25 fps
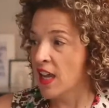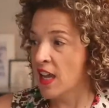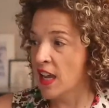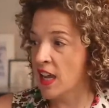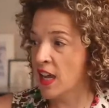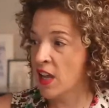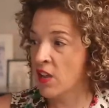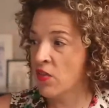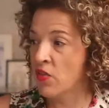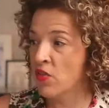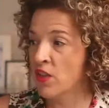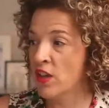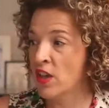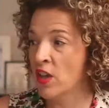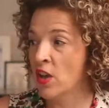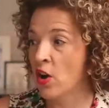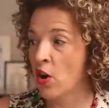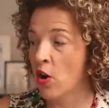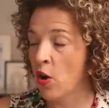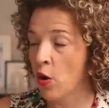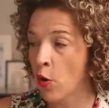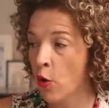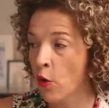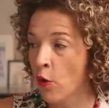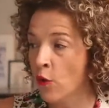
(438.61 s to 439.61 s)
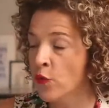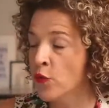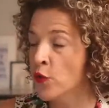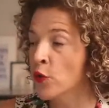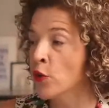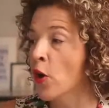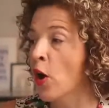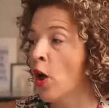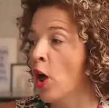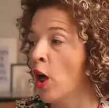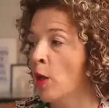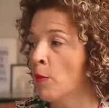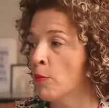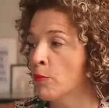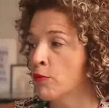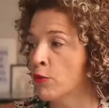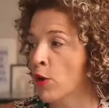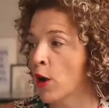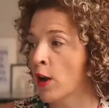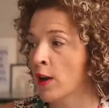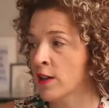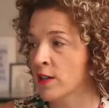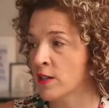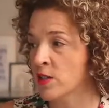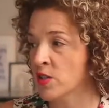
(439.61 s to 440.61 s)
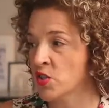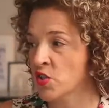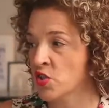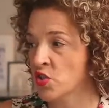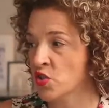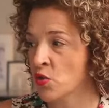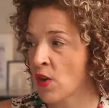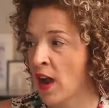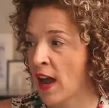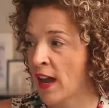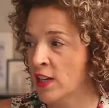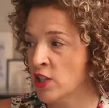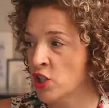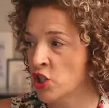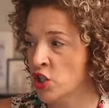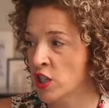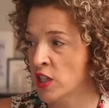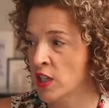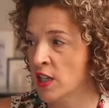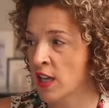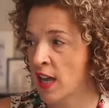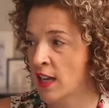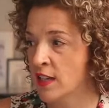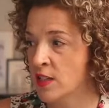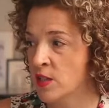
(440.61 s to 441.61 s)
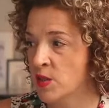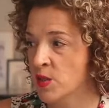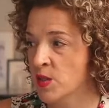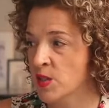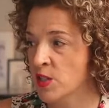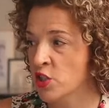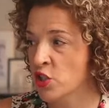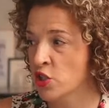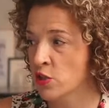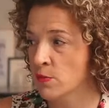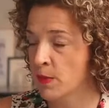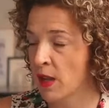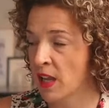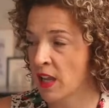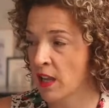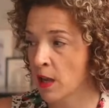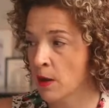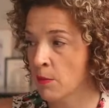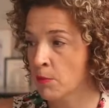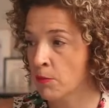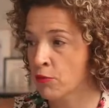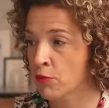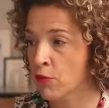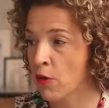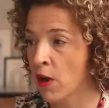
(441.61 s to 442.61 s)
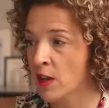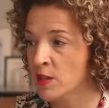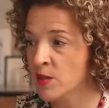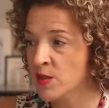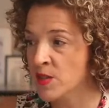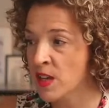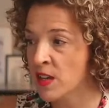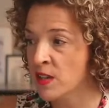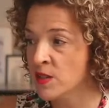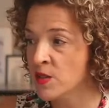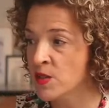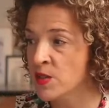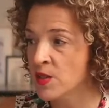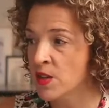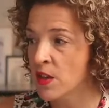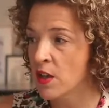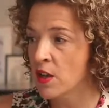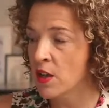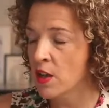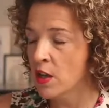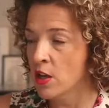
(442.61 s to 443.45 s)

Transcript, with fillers: in the overall product strategy and decision making process,